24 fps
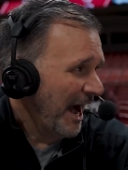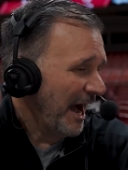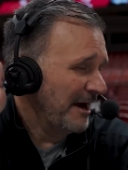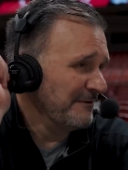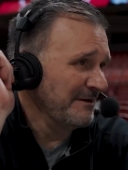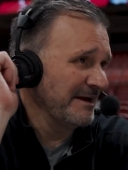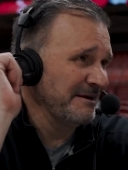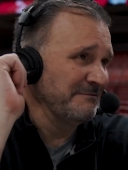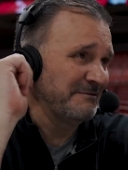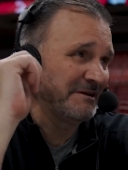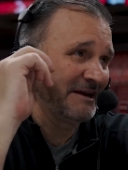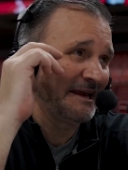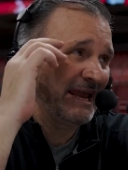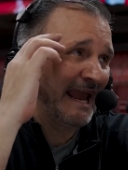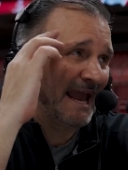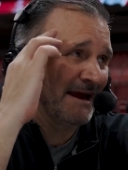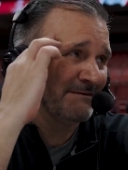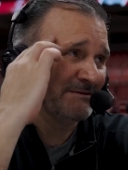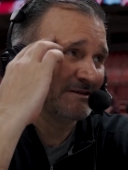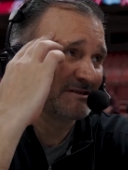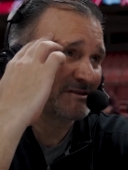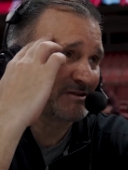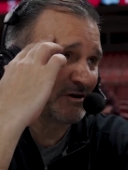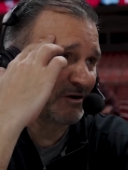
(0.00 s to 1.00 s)
I mean,
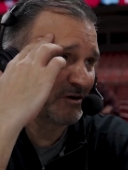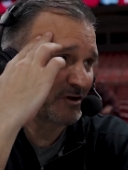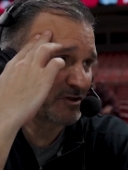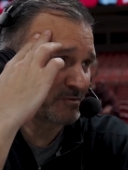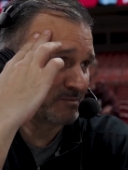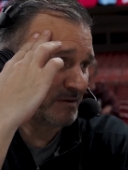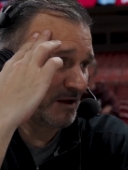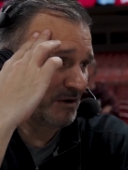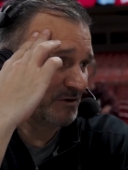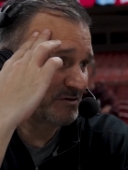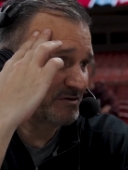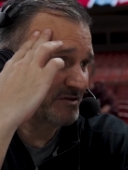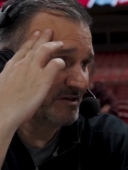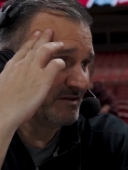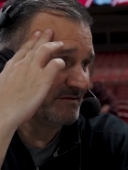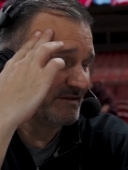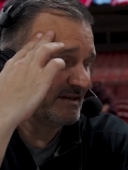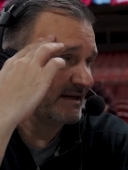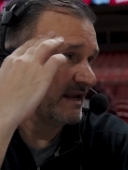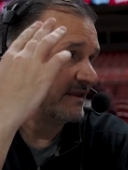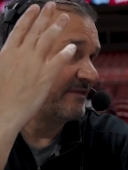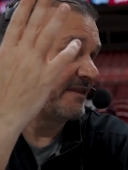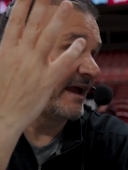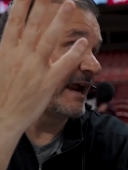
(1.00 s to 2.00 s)
Cam is so explosive,
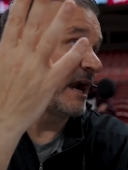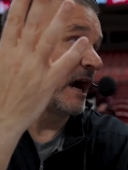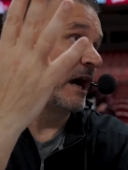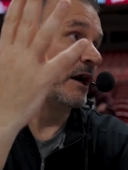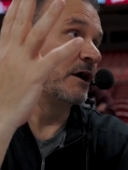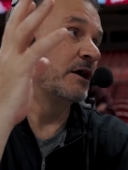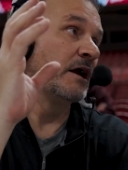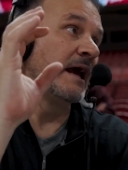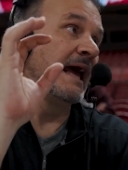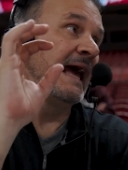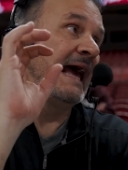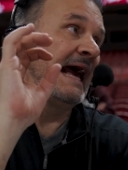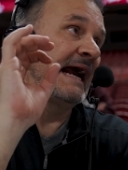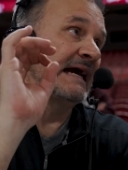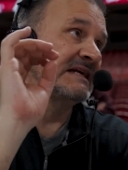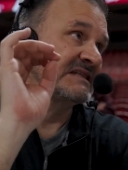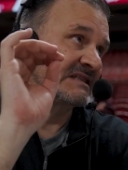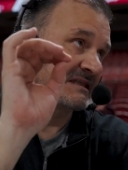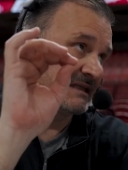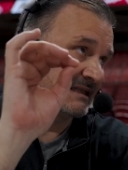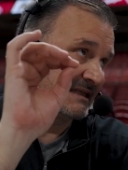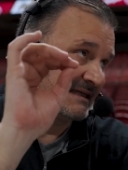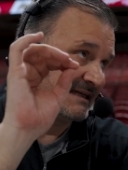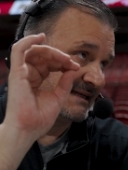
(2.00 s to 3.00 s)
and, and they are
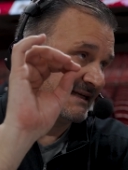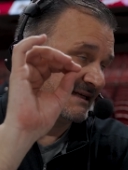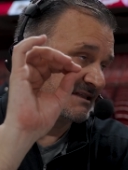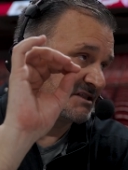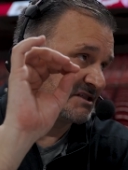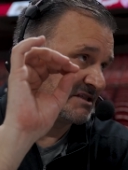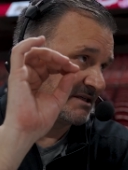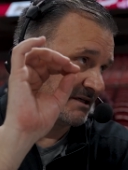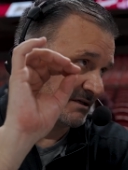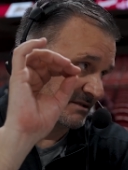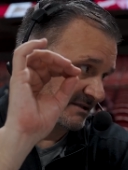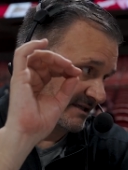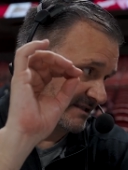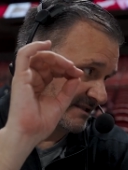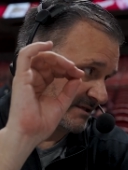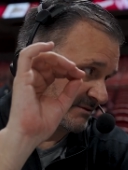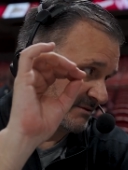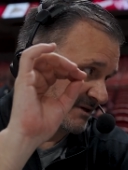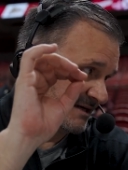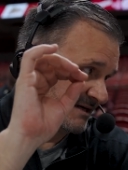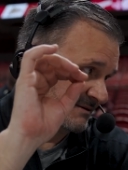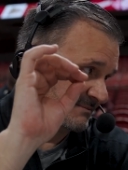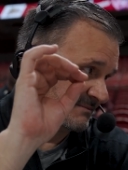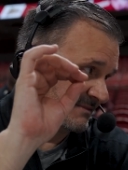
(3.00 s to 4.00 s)
excellent at shielding the
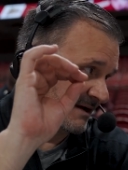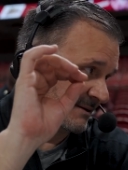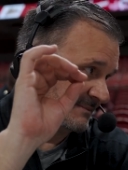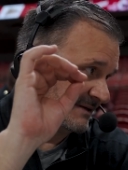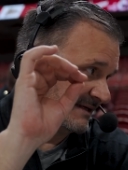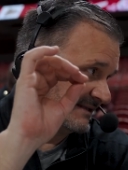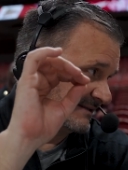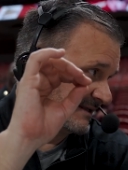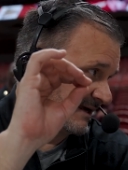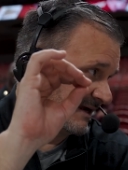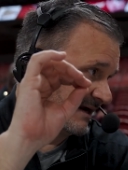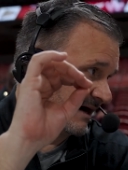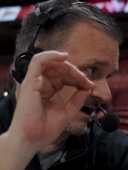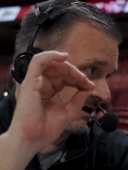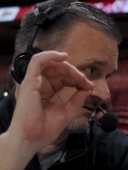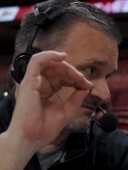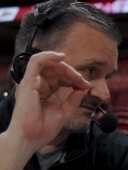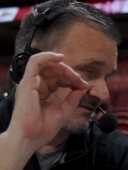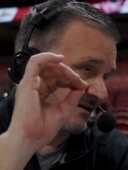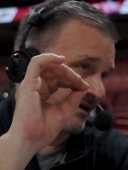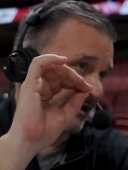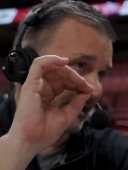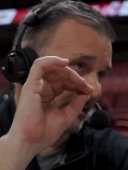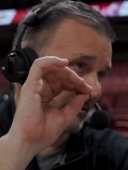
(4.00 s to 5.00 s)
rim. I mean, they are
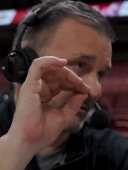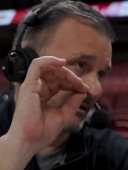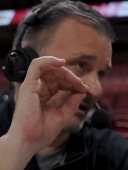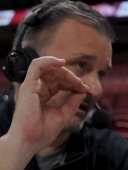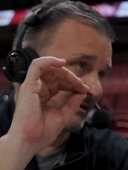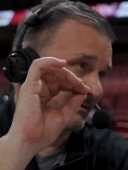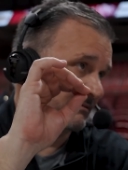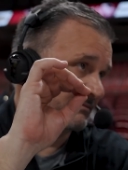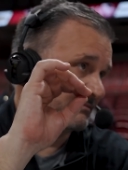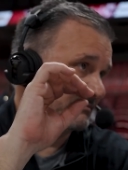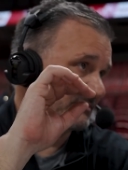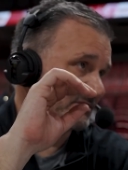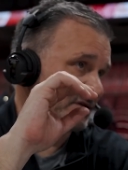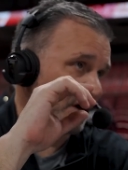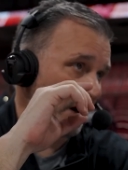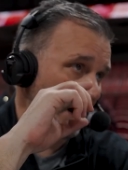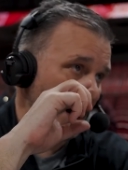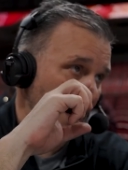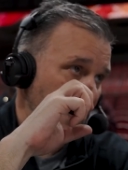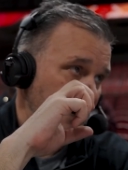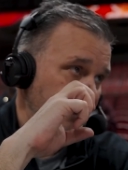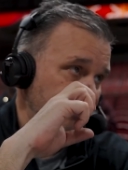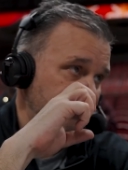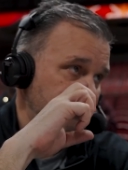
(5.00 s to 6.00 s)
very well
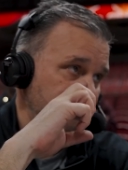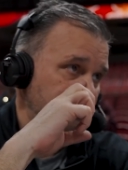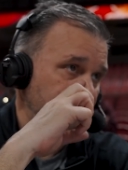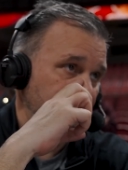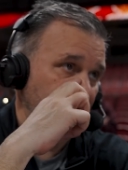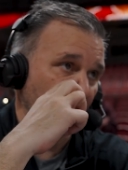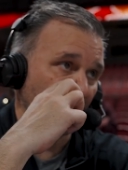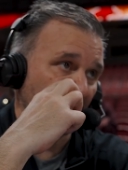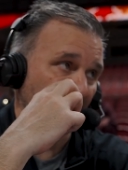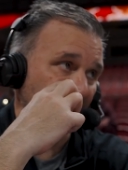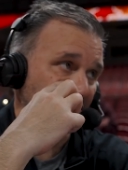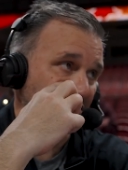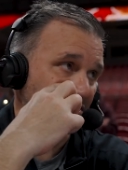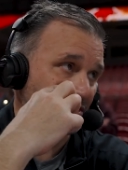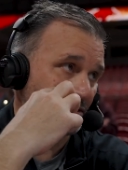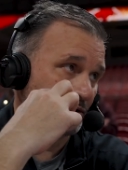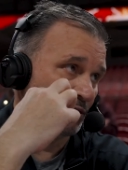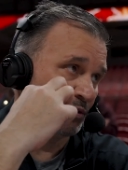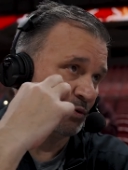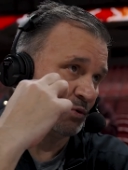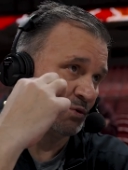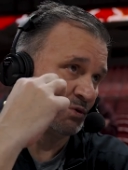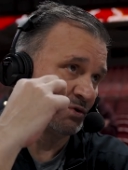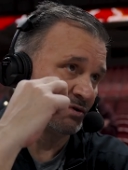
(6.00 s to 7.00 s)
taught and well
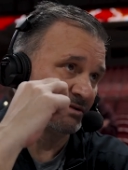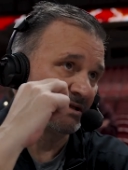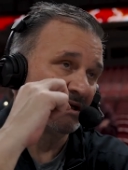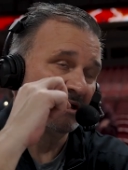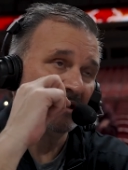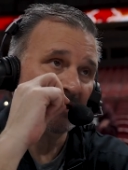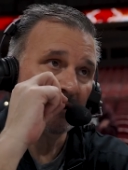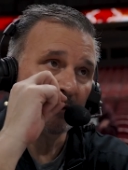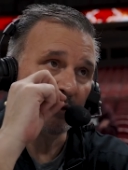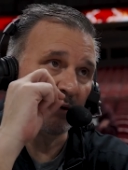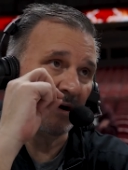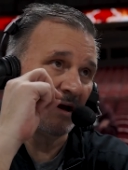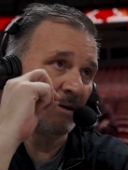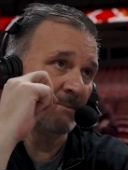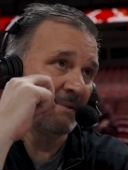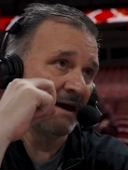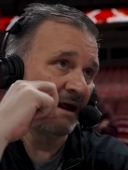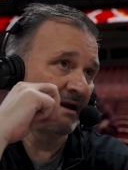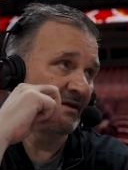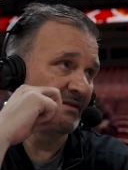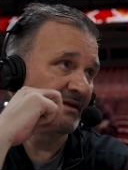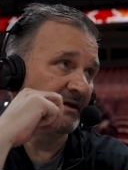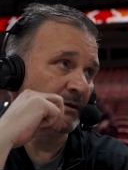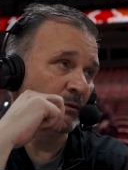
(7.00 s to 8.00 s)
schooled, way
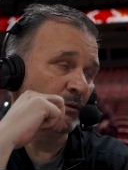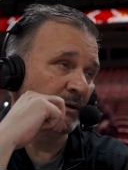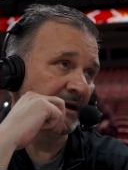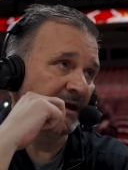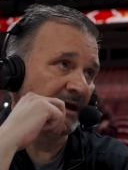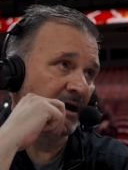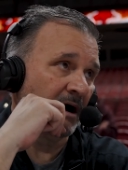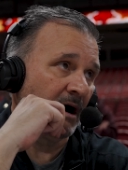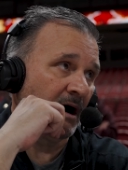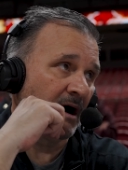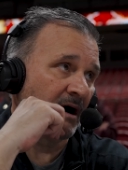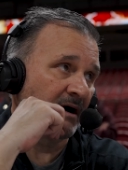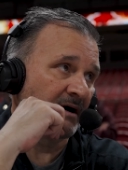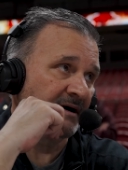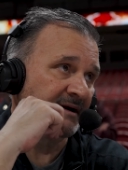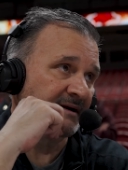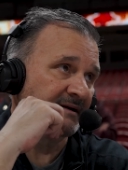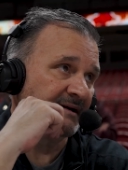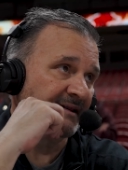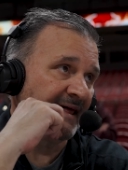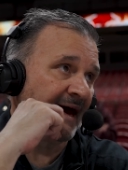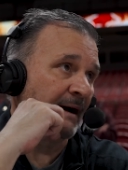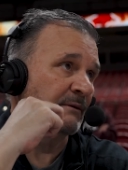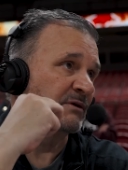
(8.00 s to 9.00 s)
better than we are,
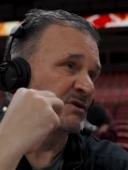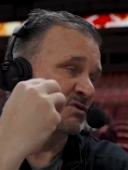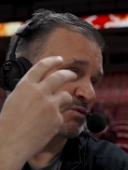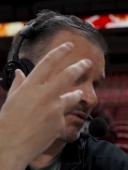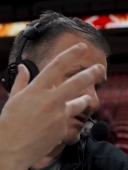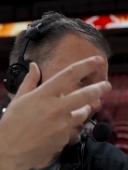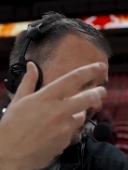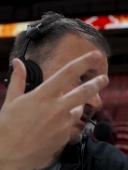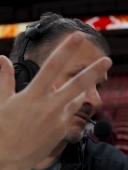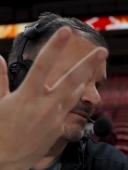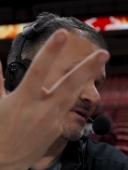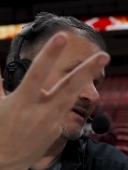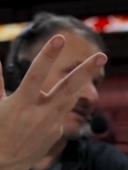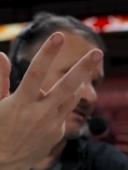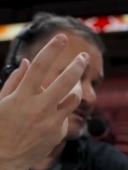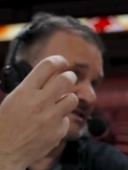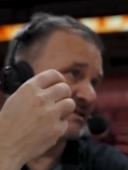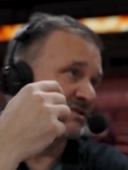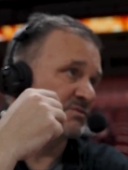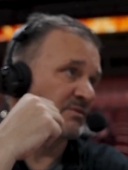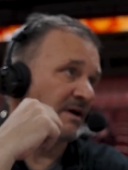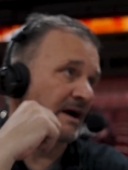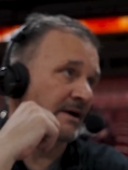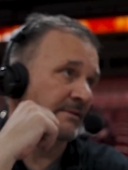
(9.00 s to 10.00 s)
and that was one of the
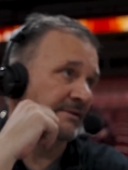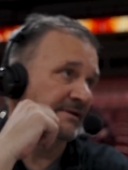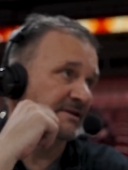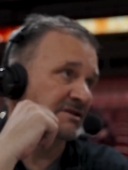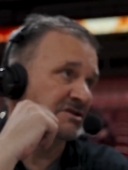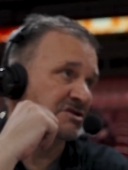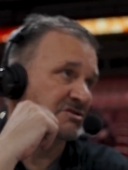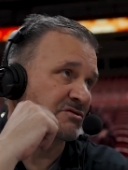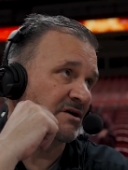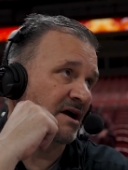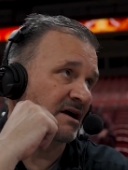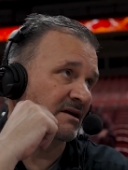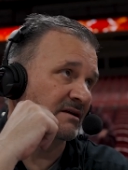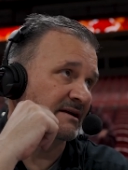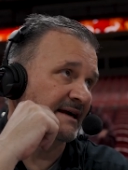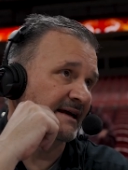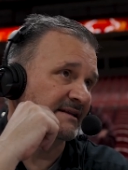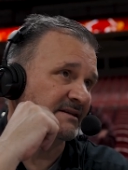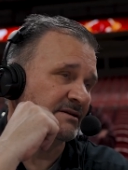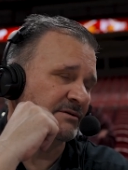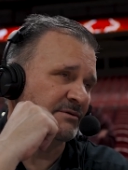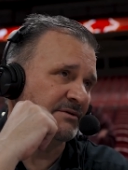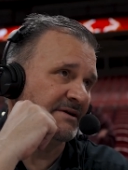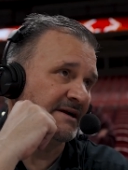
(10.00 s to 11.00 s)
reasons why we were struggling
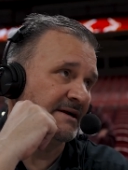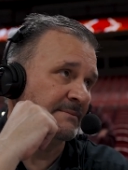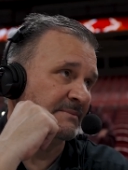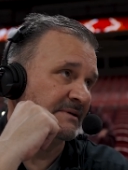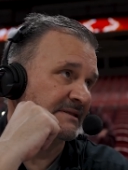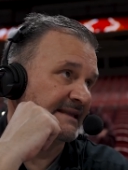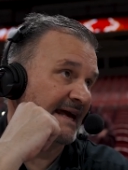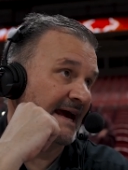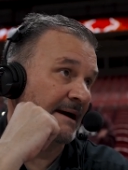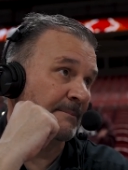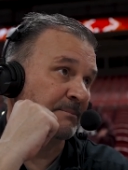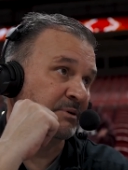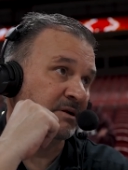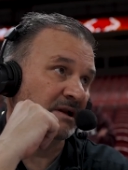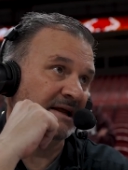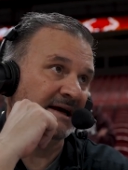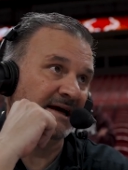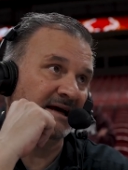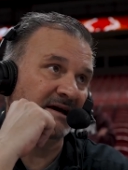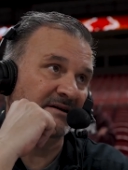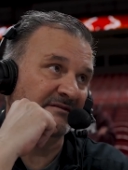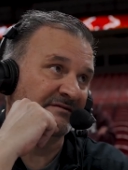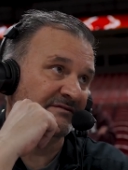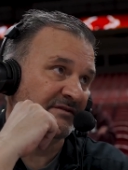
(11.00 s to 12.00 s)
at the rim. But that
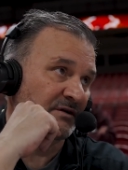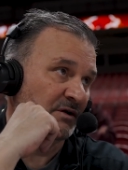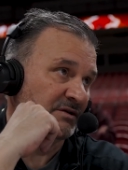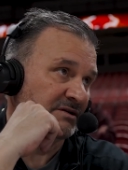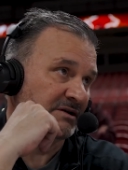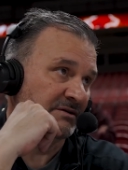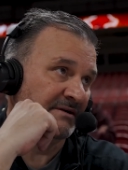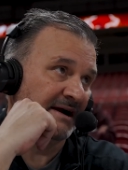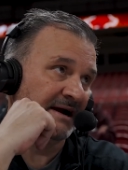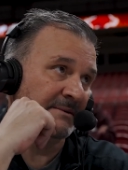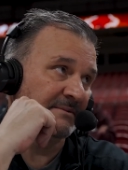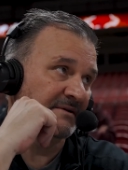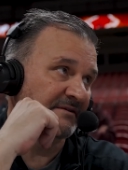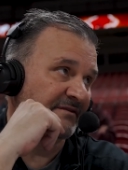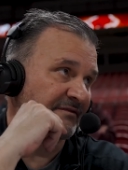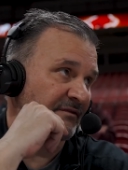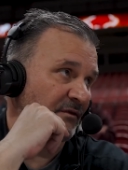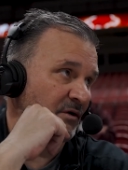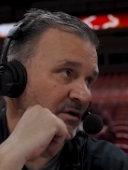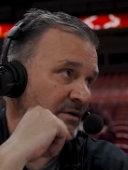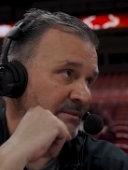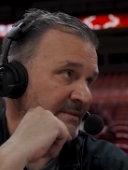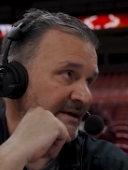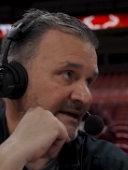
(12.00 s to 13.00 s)
play unfolded right
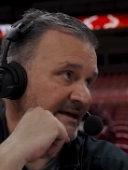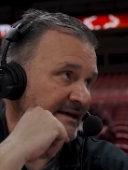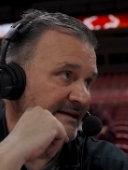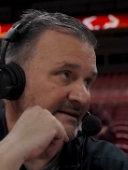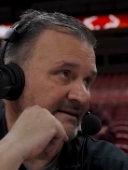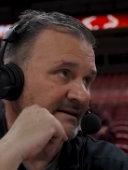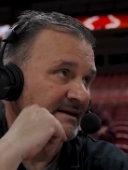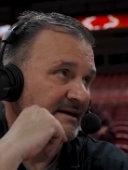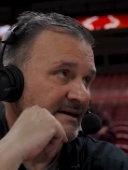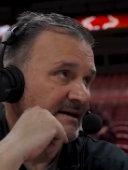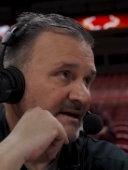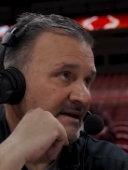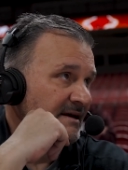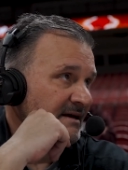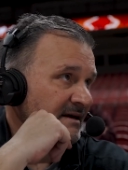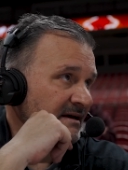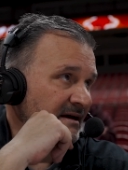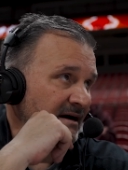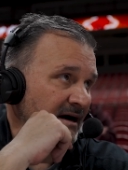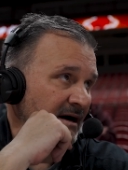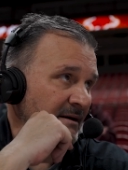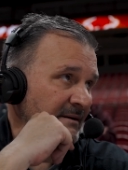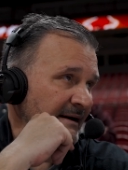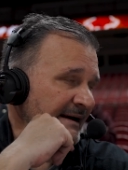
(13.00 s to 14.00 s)
before me, and
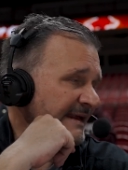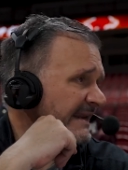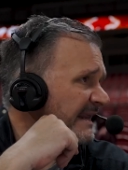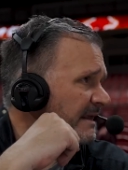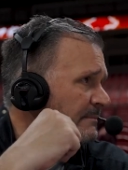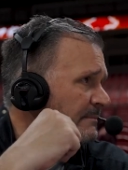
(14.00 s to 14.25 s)
uh, he